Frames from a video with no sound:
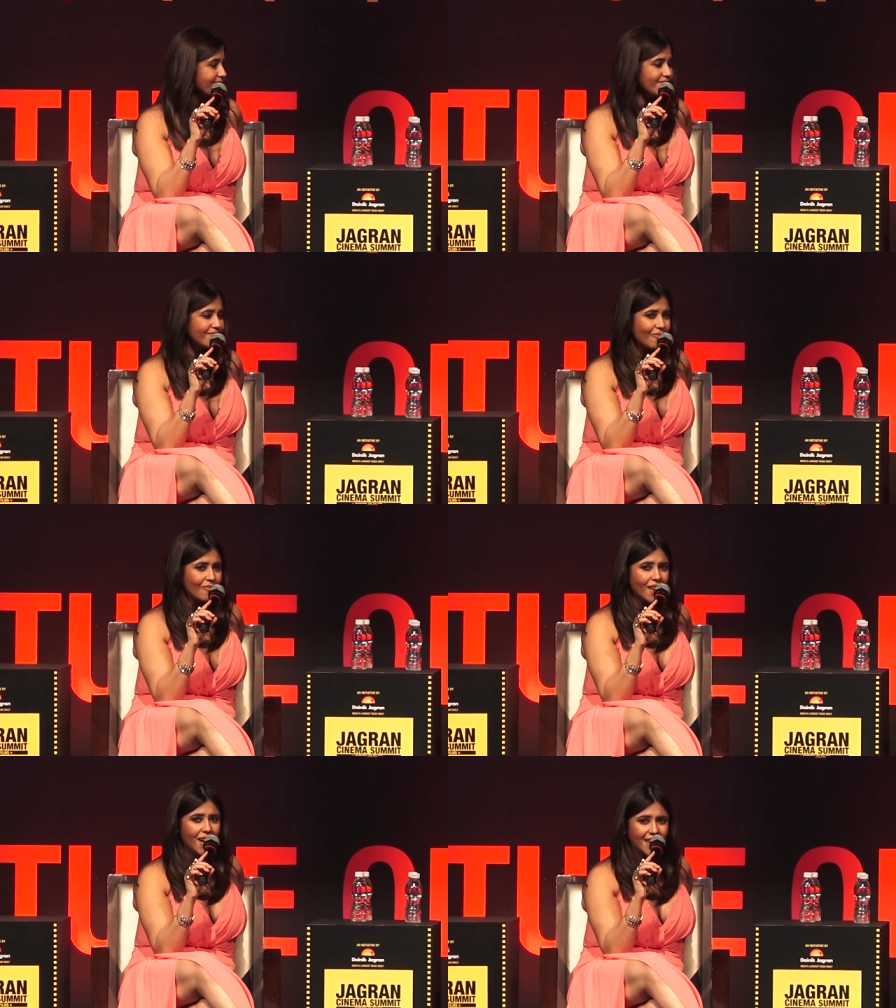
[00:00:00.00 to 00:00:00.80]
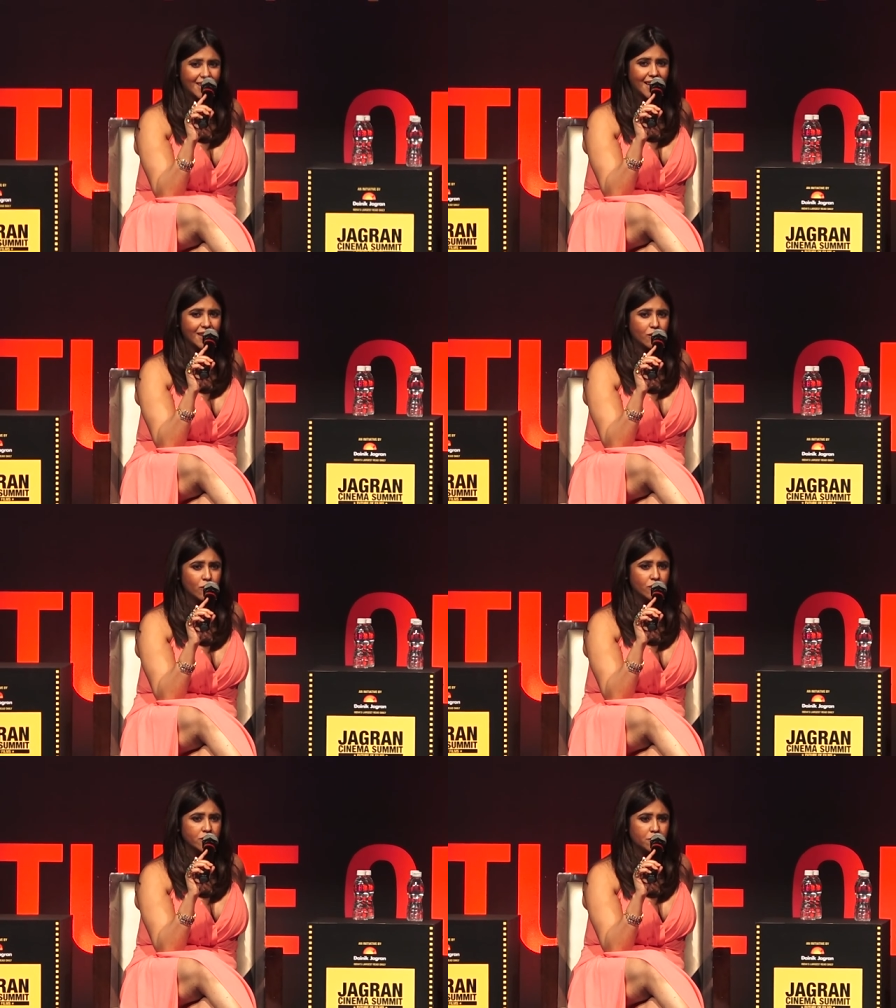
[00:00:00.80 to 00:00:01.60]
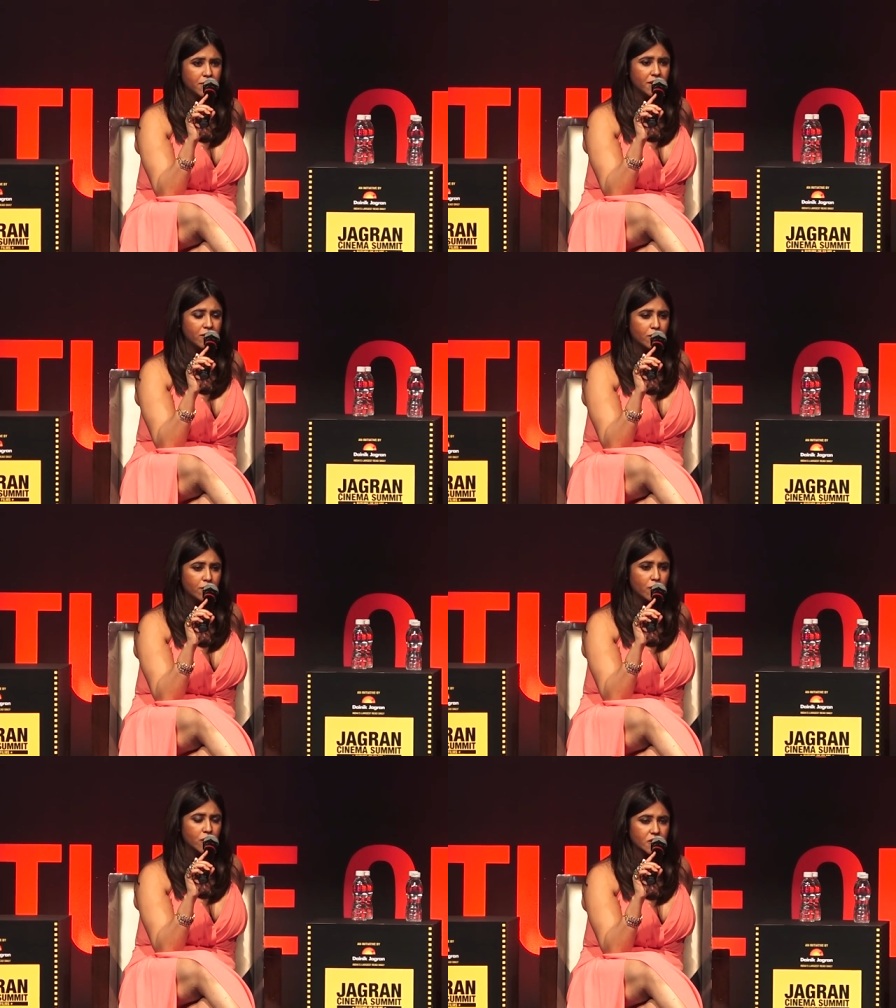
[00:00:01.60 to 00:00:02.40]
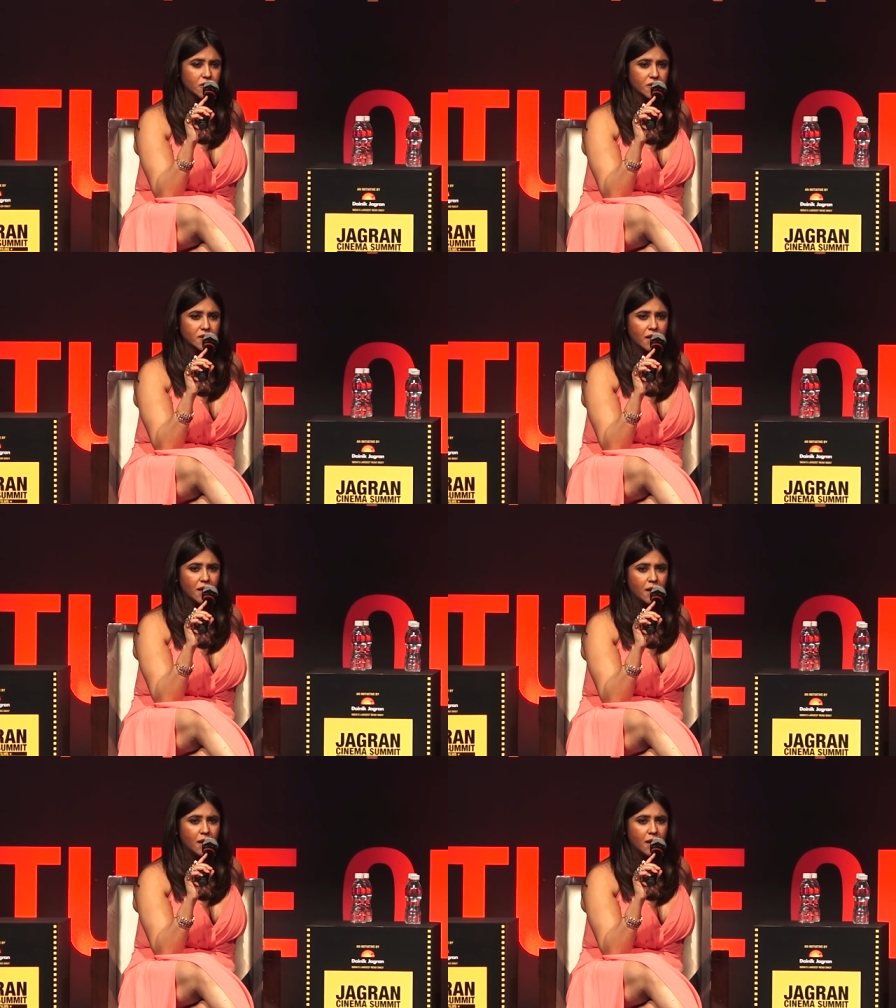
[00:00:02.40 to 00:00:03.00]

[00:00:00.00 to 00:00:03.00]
Mm. And that caused me a lot of losses.